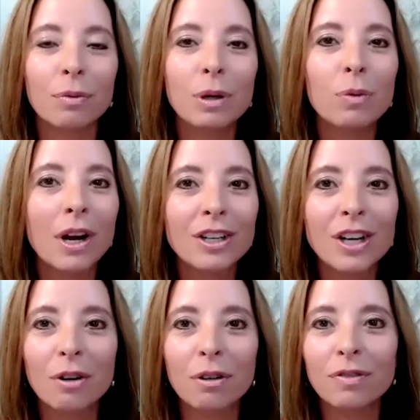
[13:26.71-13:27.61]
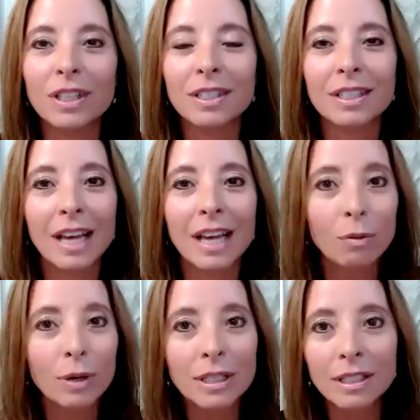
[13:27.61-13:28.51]
We want to know if it's
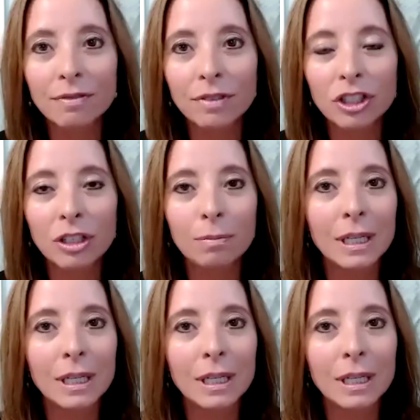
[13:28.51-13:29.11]
aqueous deficient,